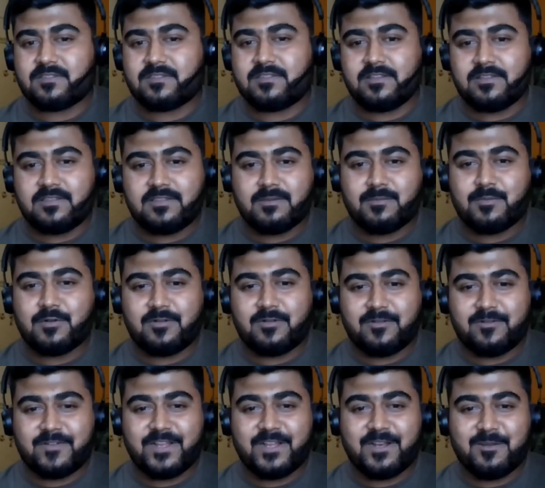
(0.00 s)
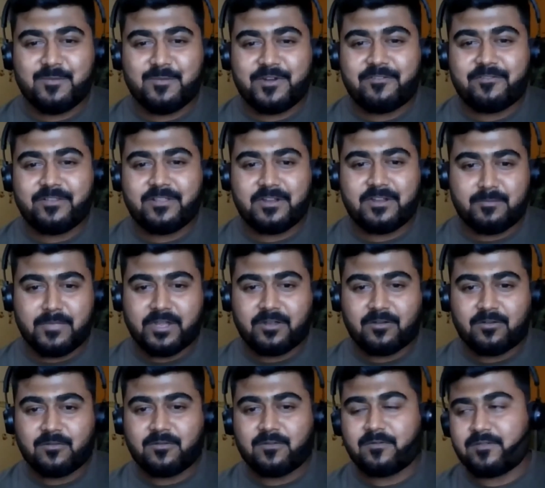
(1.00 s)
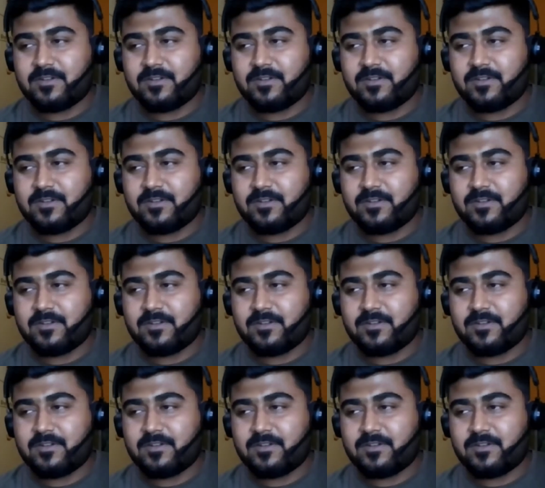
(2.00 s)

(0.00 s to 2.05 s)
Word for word: this amount of telemetry that microsoft